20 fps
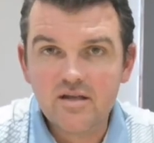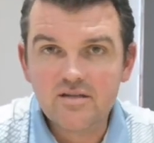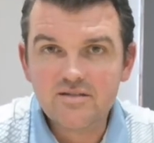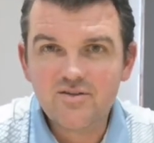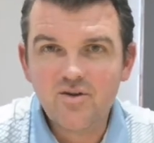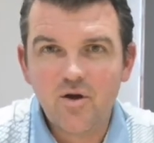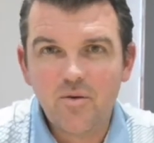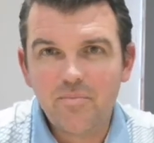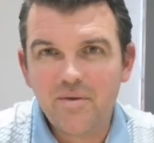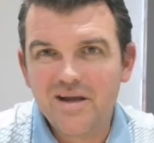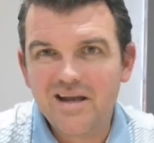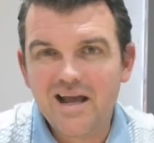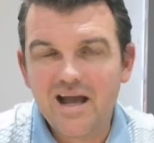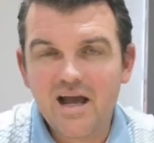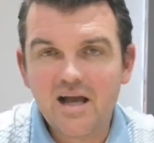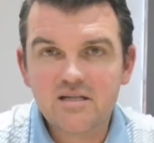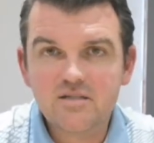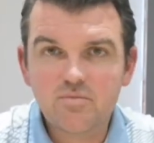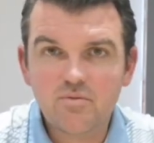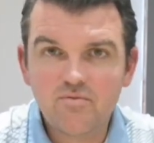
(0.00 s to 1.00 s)
It's not a big
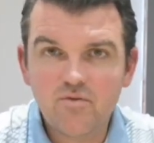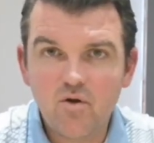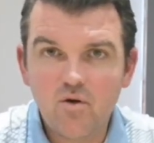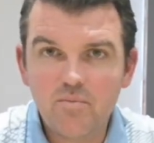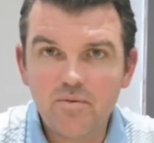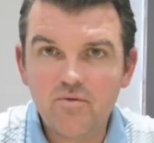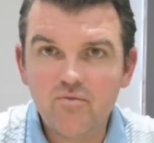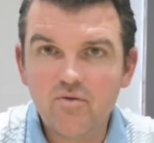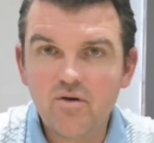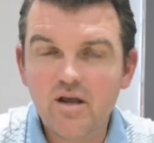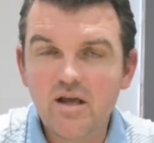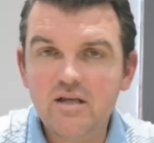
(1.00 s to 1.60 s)
ask. We've all been